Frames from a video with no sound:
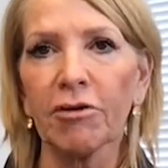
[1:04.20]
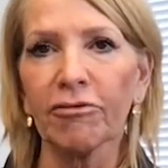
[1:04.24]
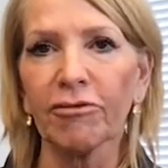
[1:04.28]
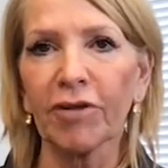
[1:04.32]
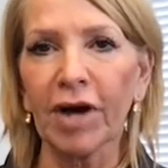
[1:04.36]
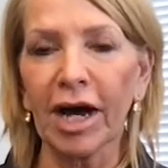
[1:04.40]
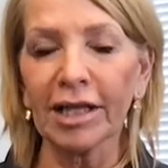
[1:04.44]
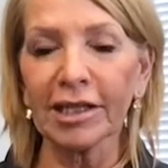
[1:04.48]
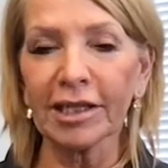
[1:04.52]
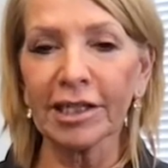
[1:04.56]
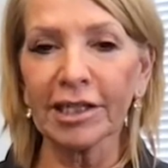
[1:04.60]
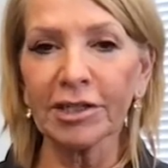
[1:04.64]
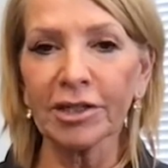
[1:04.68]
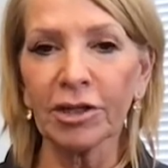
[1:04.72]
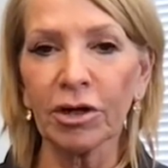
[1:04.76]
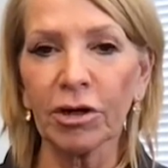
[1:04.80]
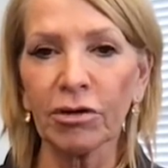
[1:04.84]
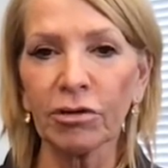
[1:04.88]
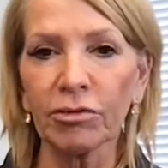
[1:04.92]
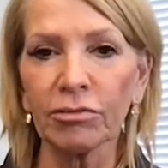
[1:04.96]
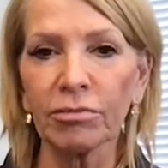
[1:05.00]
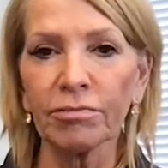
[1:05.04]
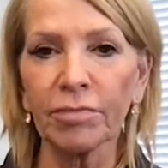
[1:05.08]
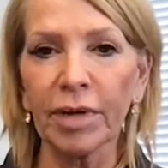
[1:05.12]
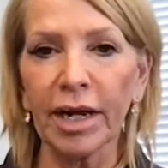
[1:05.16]
fondly
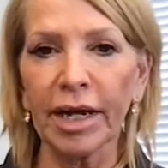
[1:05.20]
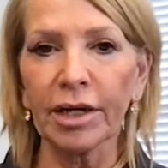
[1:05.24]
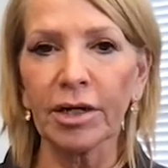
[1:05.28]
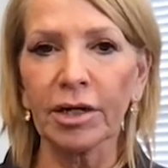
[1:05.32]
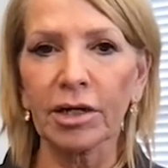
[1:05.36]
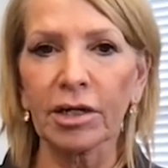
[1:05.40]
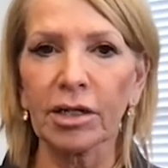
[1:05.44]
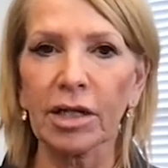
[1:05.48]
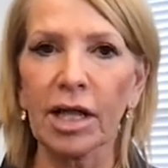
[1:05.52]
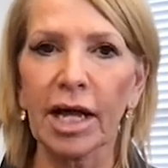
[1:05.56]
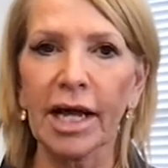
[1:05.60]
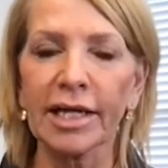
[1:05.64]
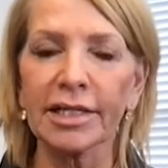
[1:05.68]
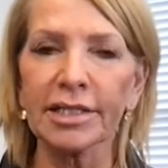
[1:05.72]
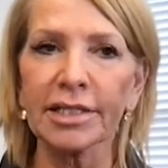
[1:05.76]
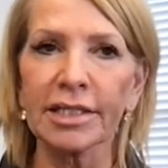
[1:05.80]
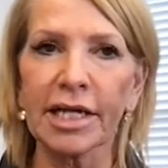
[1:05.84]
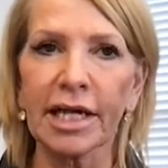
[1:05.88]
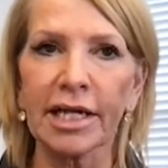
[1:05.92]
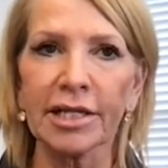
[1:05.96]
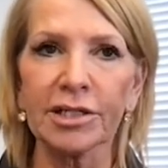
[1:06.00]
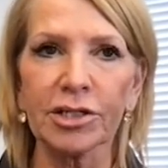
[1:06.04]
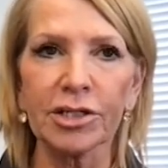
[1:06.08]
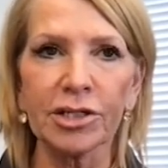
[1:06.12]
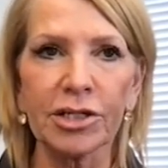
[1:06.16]
known by her clients
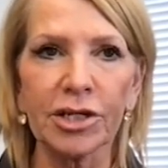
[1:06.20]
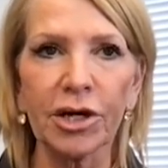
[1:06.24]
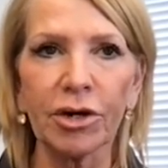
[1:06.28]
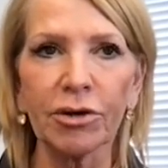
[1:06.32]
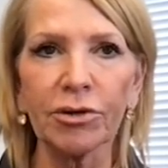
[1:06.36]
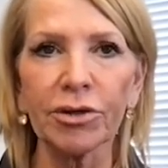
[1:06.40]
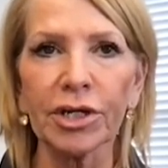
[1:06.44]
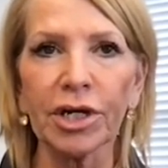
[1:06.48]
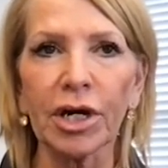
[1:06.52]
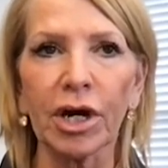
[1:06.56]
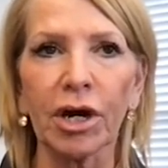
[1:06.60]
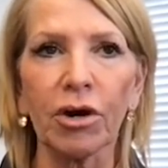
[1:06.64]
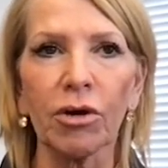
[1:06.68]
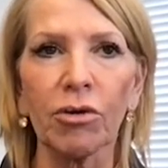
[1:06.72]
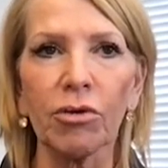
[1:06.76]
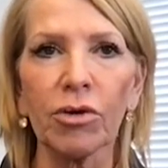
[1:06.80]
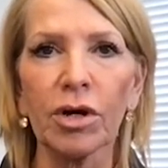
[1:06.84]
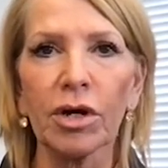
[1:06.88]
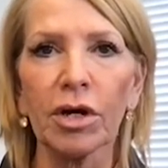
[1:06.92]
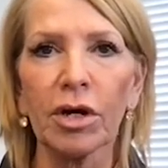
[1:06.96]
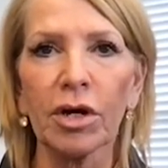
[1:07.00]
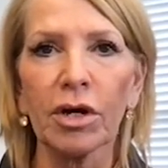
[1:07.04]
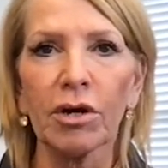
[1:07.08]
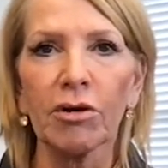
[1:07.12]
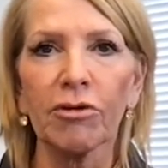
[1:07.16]
as
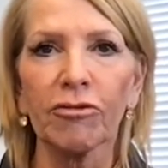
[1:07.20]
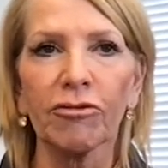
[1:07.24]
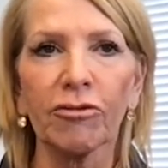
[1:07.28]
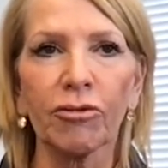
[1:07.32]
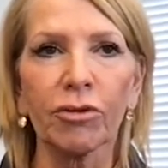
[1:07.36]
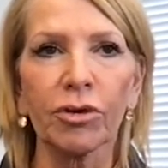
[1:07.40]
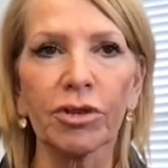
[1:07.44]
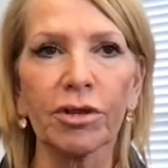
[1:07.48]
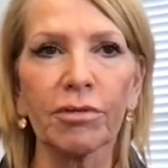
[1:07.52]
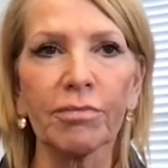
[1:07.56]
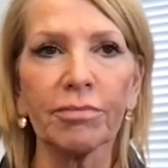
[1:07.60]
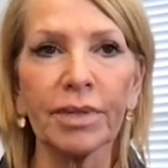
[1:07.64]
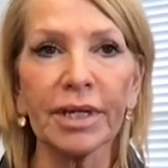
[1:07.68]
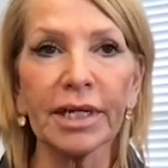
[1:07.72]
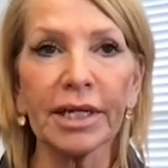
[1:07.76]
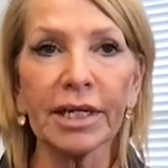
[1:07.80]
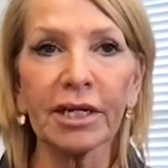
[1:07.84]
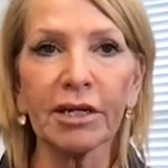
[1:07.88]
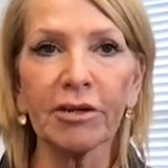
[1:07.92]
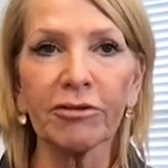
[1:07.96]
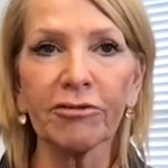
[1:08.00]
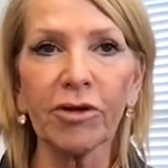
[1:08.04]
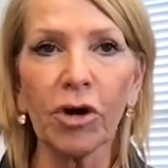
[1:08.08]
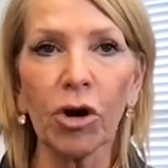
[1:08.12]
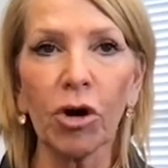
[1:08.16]
Yo-Yo, for the
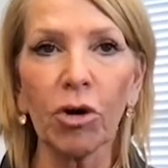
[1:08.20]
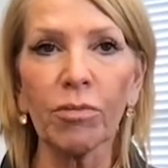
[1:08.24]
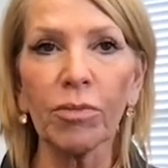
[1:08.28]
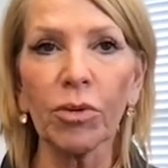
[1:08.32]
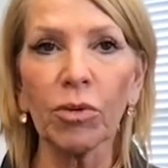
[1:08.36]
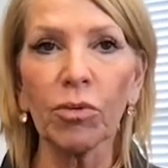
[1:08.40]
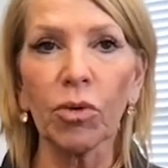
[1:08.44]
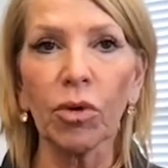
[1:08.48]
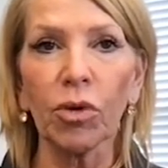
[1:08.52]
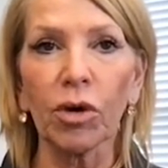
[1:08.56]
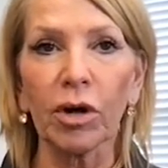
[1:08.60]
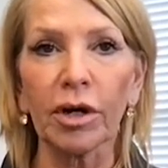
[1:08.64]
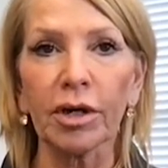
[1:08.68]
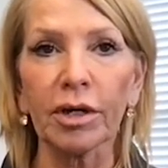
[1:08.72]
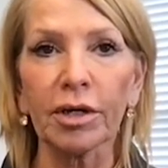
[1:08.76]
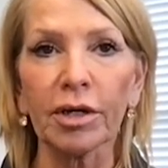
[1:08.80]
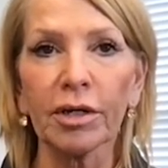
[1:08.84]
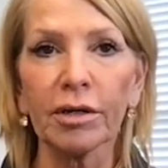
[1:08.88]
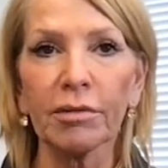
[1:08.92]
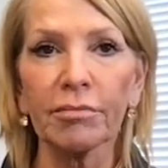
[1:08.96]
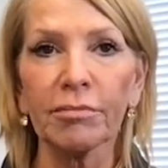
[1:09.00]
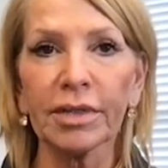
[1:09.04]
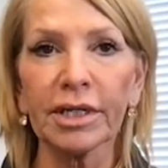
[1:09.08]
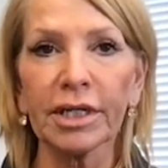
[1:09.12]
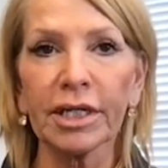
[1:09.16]
Beacon of Hope Award
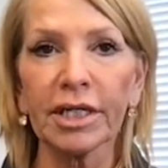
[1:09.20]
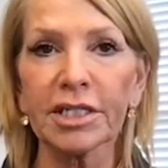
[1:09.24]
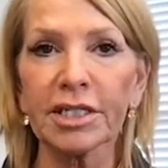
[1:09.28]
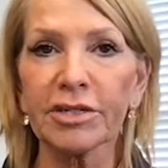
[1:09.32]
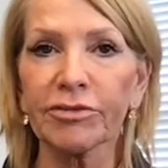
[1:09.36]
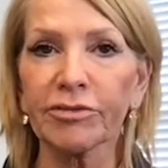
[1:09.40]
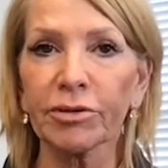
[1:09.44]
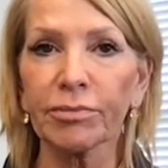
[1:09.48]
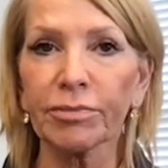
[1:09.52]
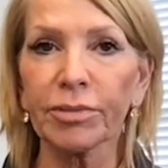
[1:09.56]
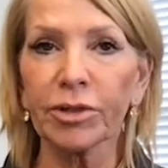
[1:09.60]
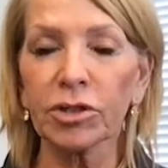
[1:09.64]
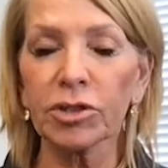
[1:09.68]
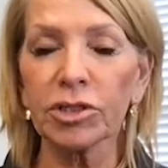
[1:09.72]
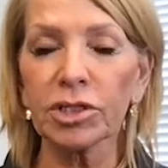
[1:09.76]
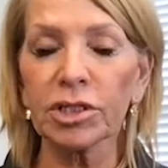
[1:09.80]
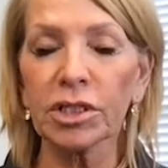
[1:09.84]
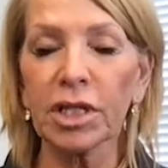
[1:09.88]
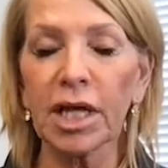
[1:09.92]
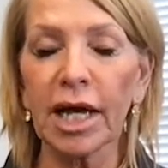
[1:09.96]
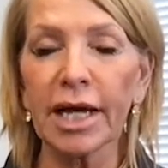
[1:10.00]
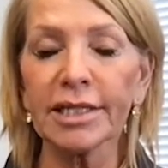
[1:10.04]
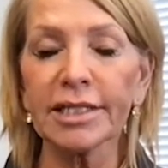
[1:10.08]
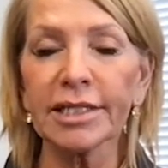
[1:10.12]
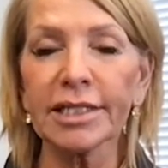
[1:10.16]
because of her
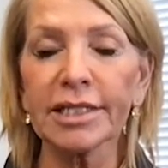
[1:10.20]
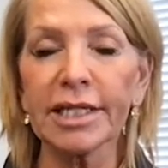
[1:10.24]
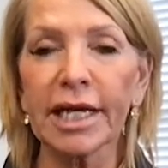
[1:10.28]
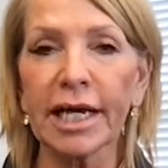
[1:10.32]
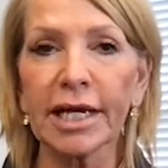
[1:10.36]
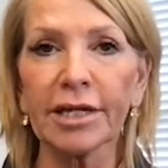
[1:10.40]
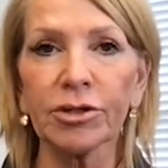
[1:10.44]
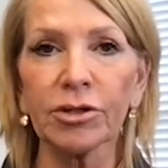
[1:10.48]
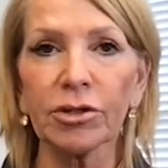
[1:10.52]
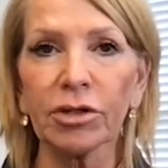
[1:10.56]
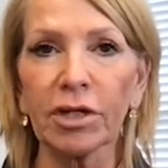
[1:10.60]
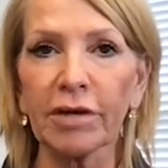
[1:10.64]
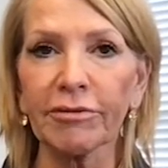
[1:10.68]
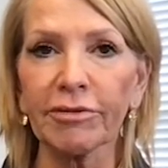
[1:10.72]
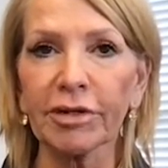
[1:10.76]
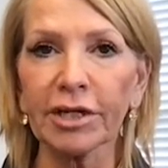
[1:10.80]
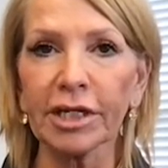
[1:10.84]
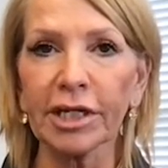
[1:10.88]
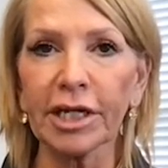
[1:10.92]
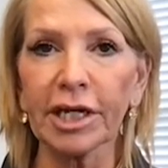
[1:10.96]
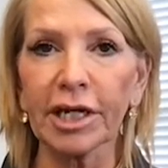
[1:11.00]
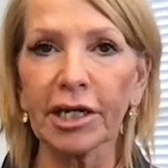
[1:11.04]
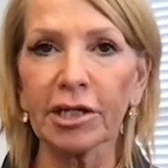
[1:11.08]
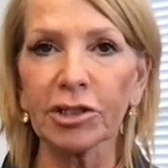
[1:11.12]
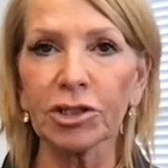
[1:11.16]
personalized, tender, loving
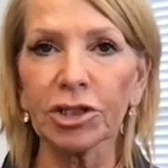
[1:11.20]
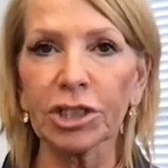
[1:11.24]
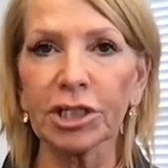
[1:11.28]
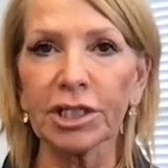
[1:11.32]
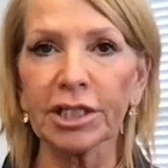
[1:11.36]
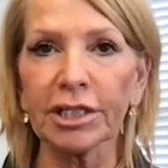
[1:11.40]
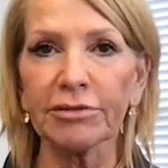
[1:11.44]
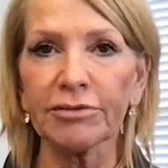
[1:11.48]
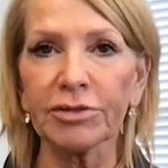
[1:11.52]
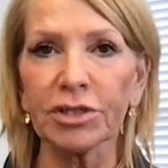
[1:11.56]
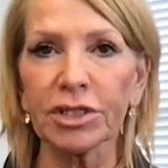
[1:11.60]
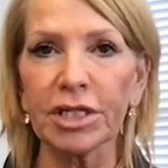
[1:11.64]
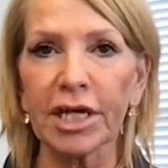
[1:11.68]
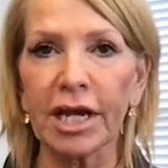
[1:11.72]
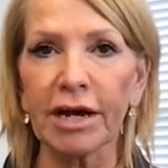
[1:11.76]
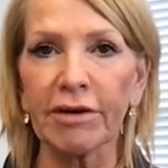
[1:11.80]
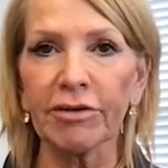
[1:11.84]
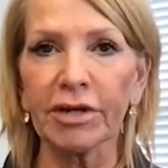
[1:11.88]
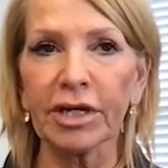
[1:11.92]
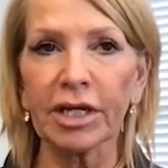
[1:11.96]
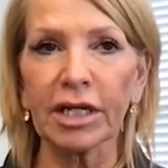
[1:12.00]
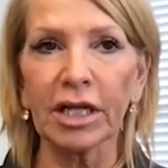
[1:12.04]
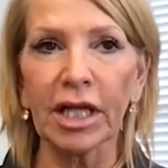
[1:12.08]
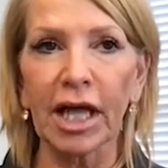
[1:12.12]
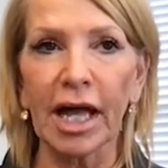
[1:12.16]
care she gives to
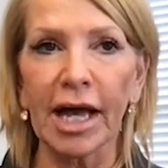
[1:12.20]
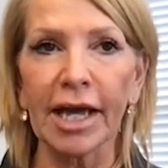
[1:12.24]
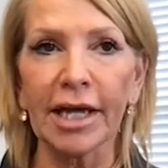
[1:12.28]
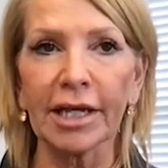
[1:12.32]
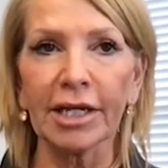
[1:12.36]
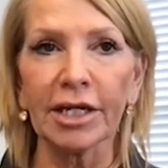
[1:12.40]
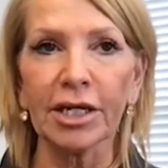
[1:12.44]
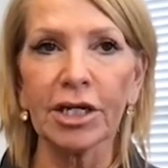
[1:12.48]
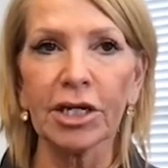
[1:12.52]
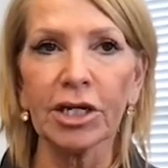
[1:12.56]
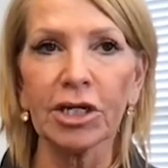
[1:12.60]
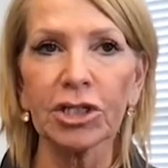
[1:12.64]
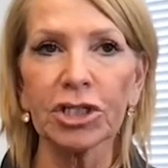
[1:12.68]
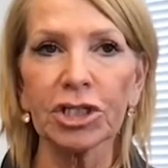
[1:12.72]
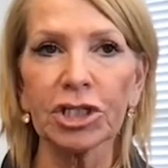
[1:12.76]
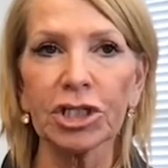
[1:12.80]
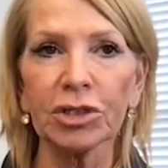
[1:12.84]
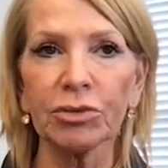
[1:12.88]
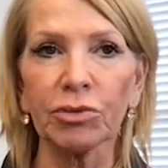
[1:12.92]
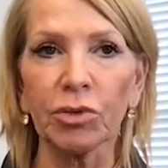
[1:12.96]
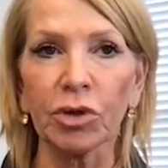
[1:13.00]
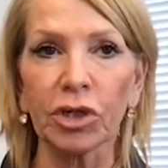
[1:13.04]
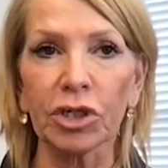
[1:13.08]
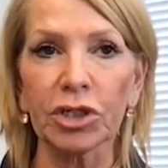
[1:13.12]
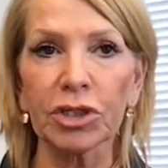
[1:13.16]
every client
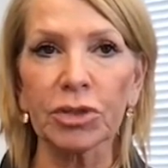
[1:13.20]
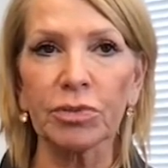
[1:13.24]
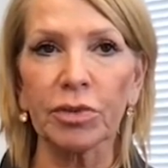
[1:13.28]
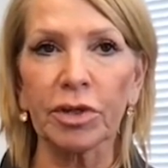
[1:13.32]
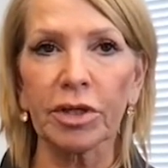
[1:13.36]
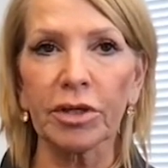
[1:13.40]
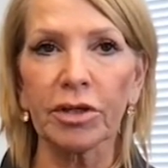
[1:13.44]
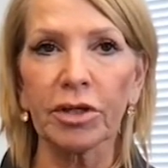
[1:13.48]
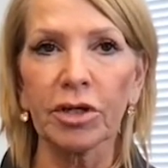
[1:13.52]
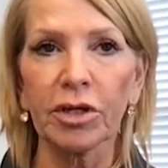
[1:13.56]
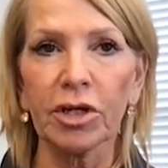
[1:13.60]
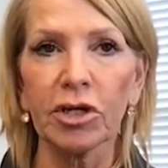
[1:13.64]
she works with.